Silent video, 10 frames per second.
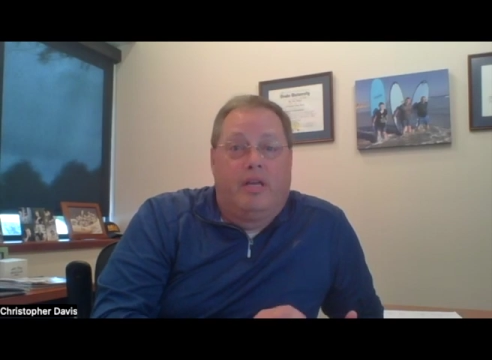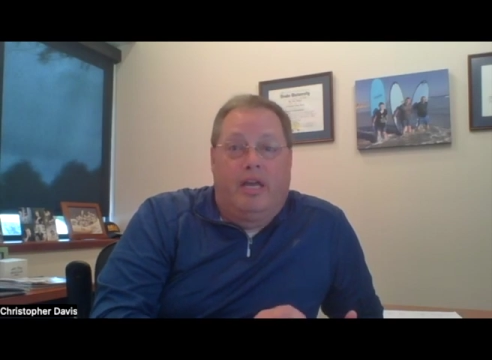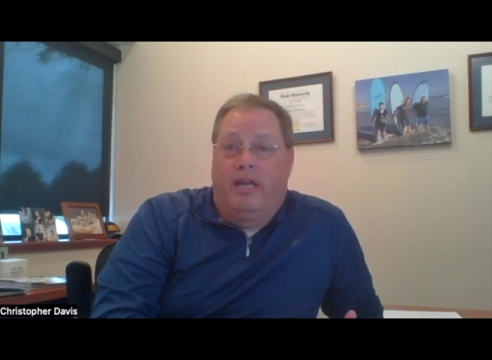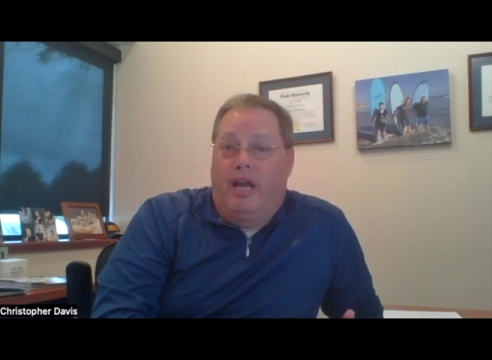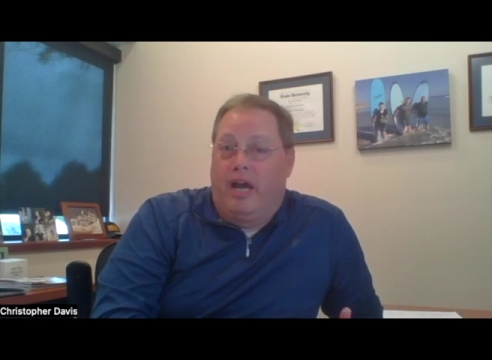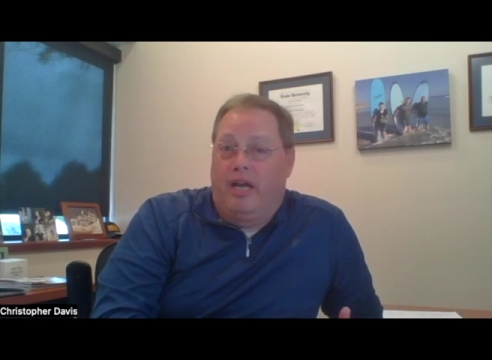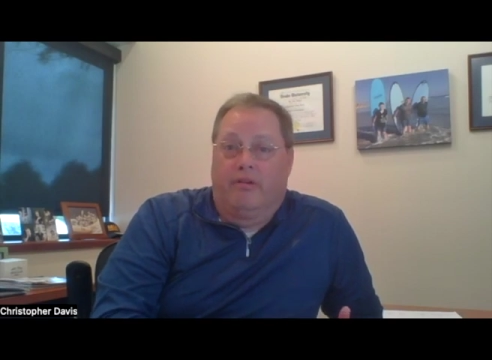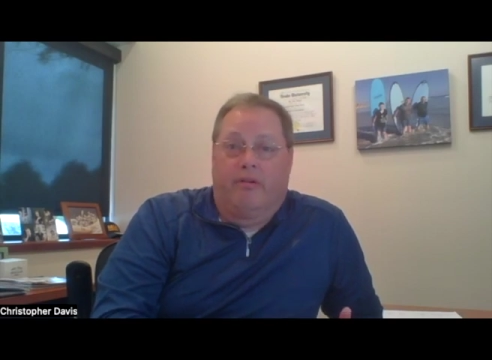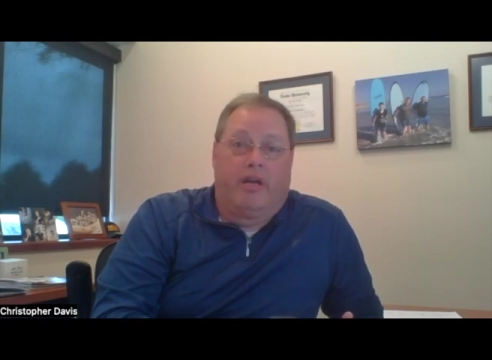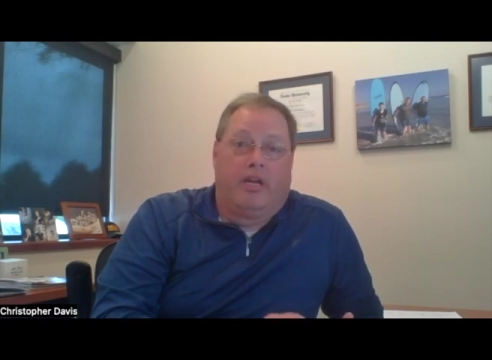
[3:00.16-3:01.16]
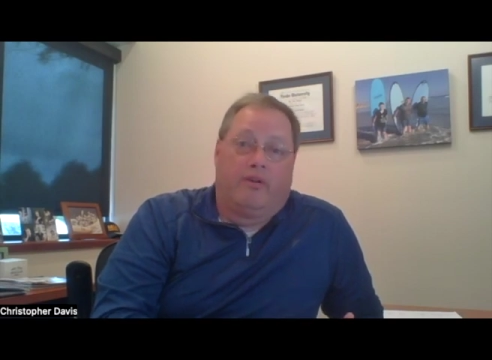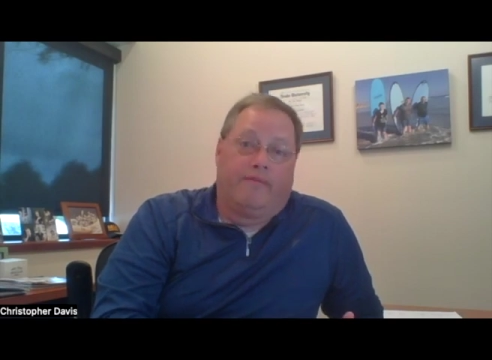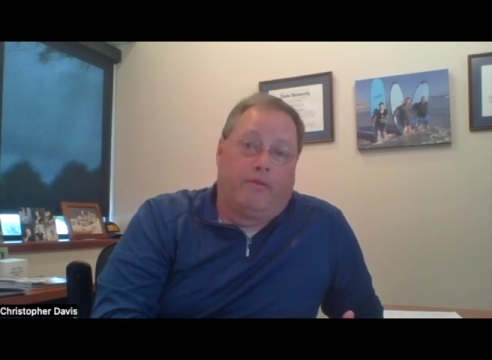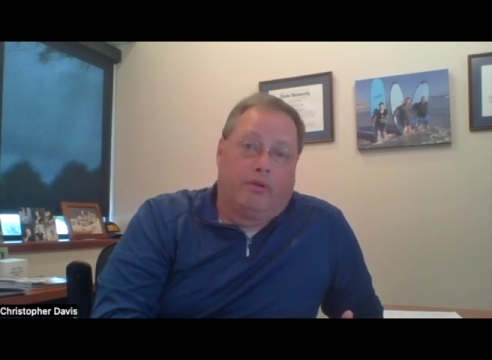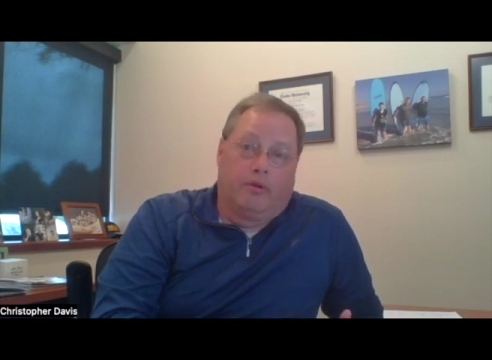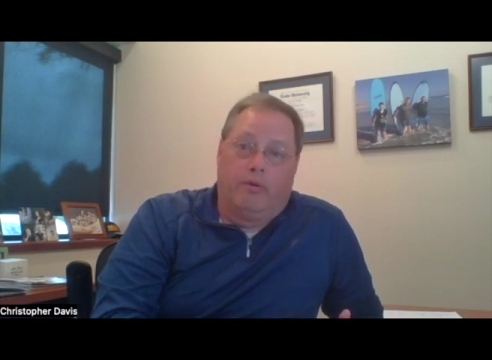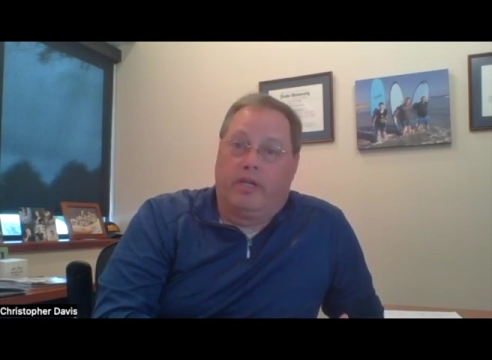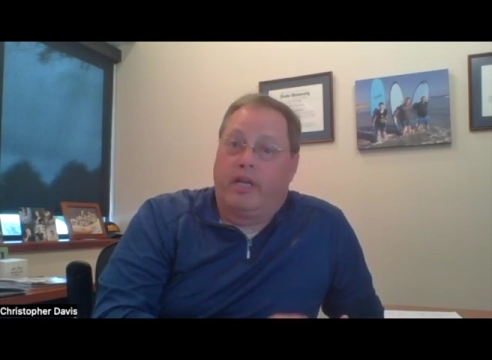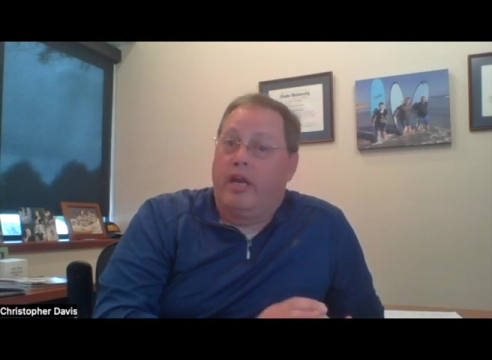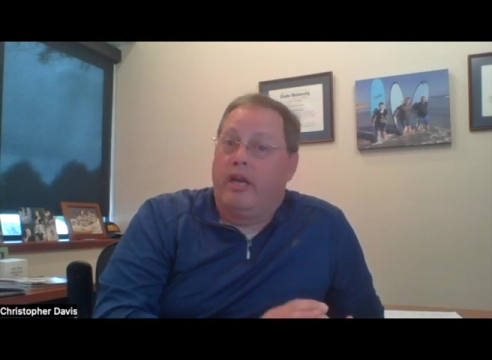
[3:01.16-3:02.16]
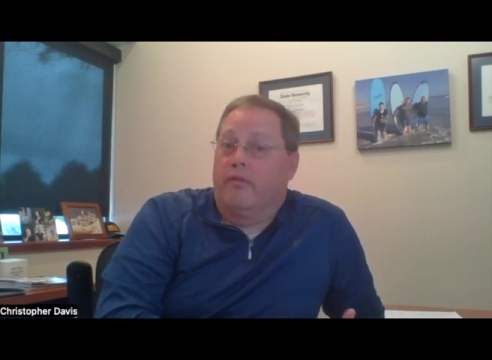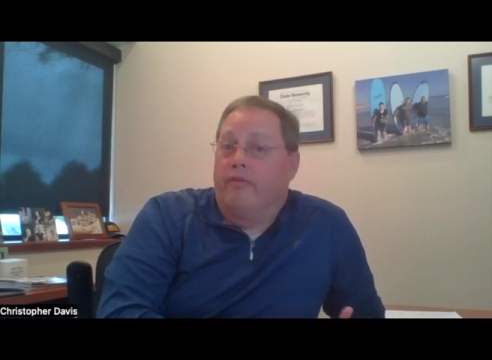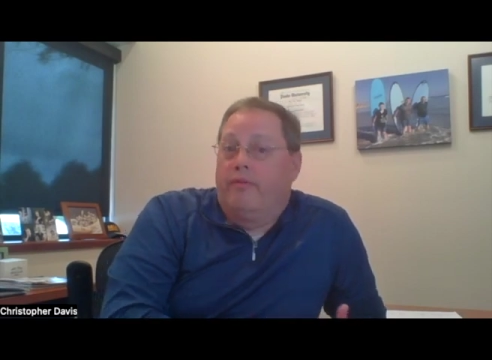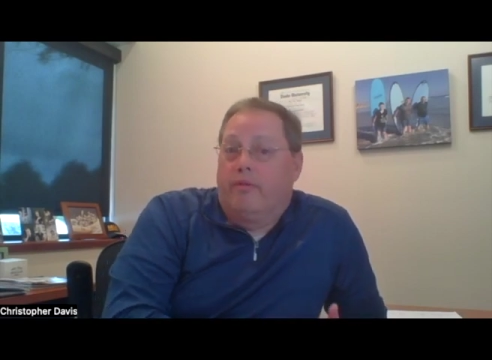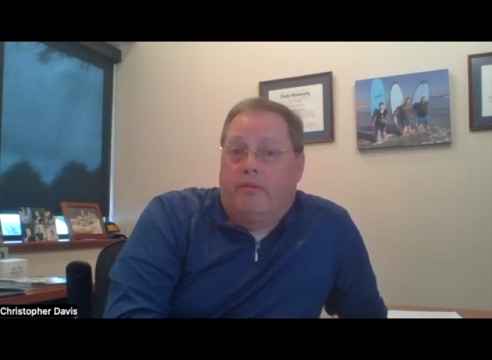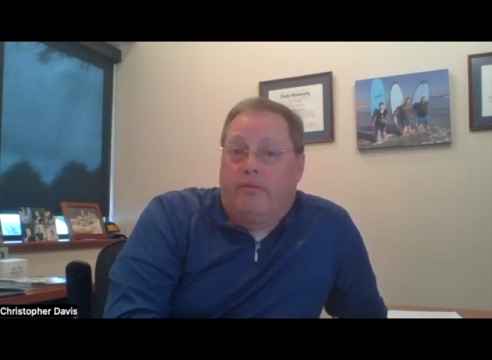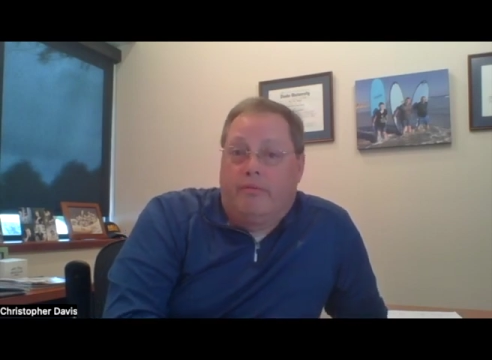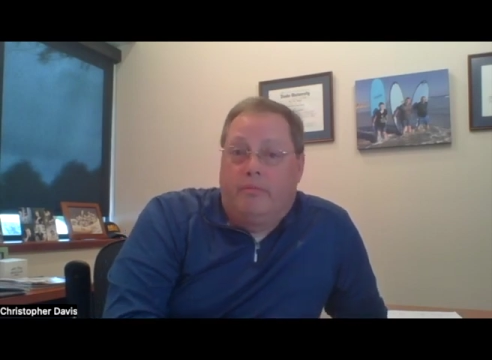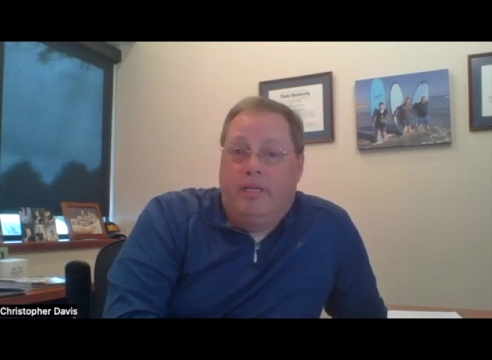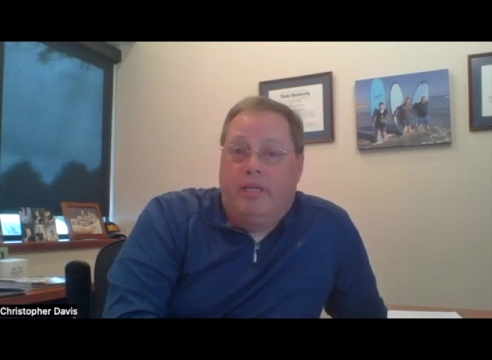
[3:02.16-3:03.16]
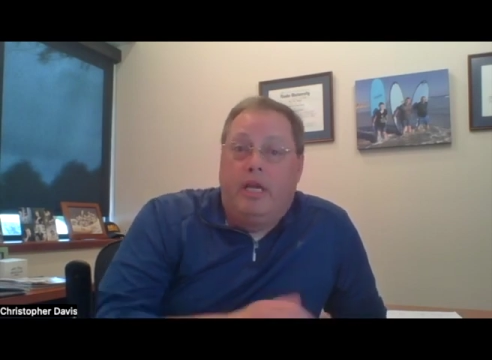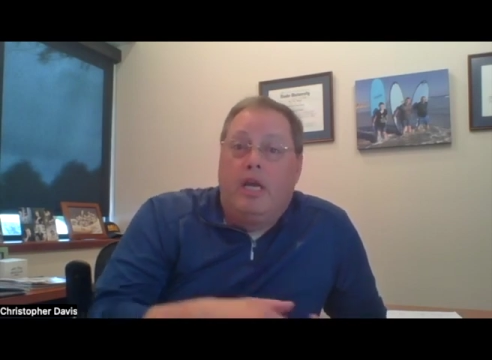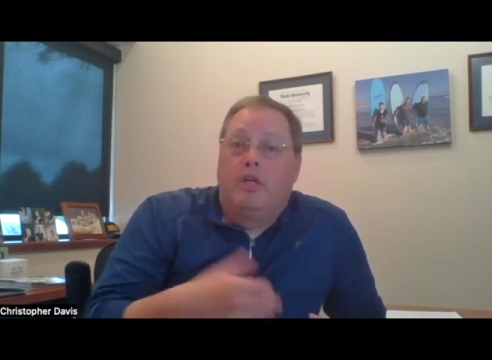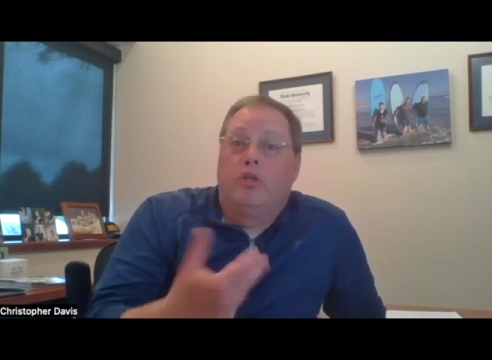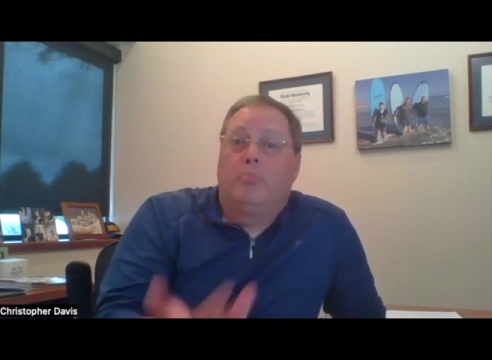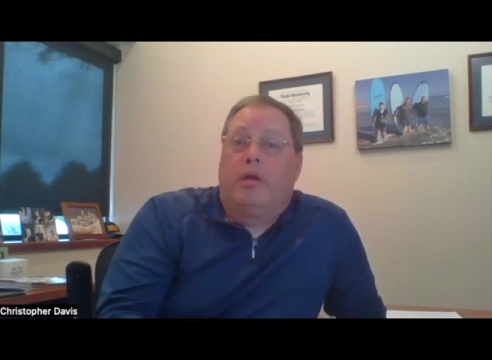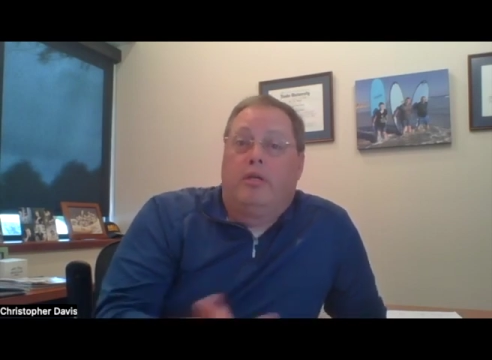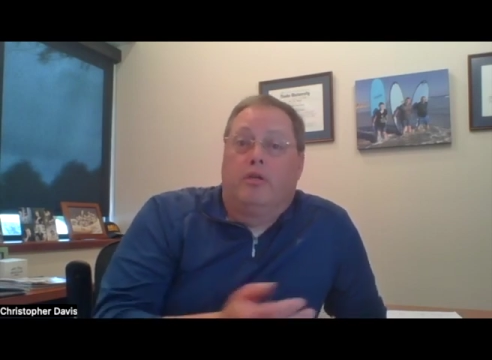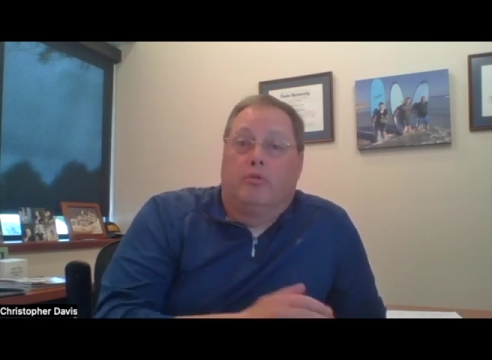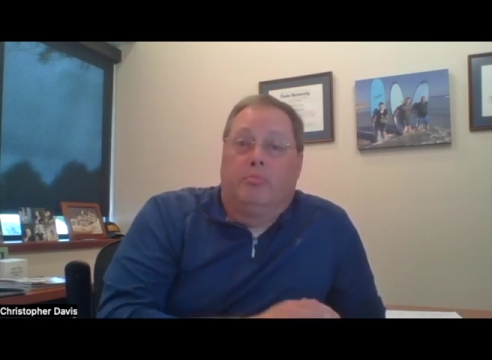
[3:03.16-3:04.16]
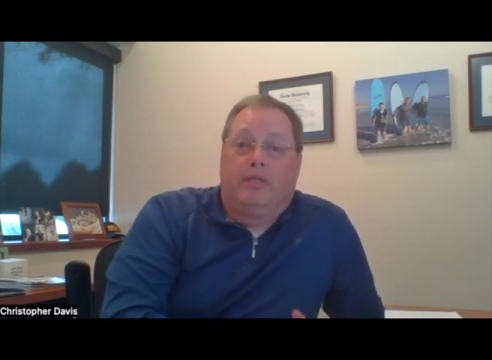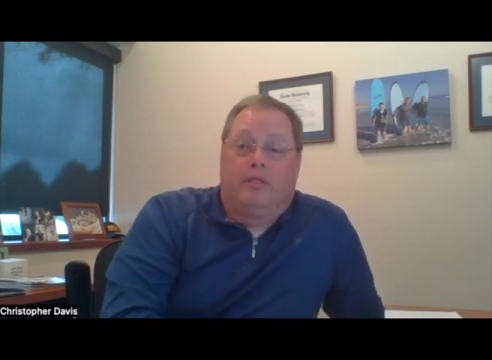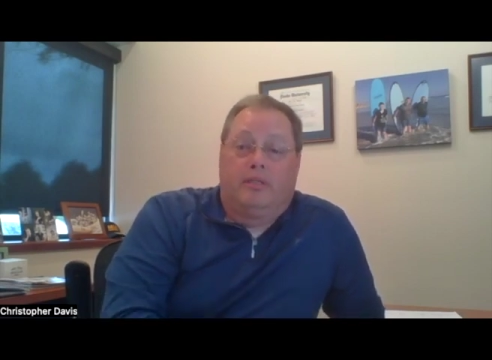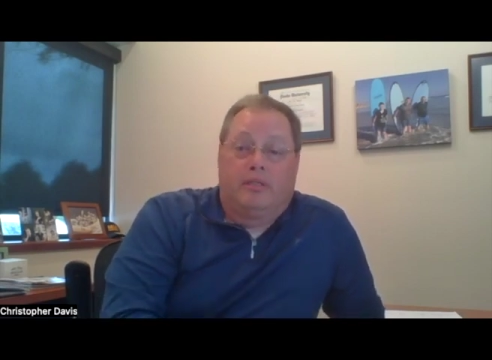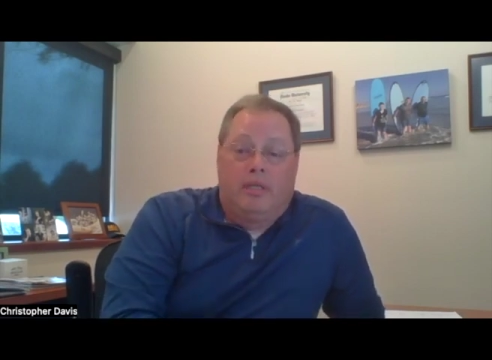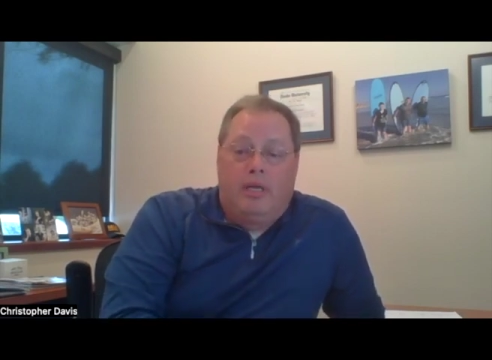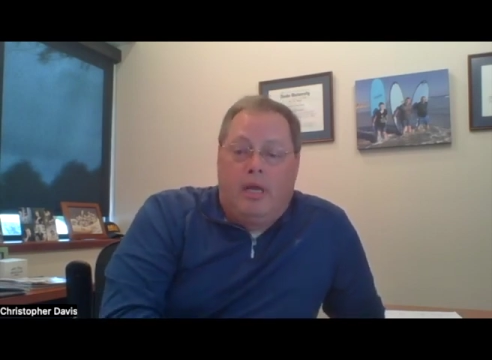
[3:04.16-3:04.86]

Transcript: an IRA, or 401k, or 403b, to pay your bills.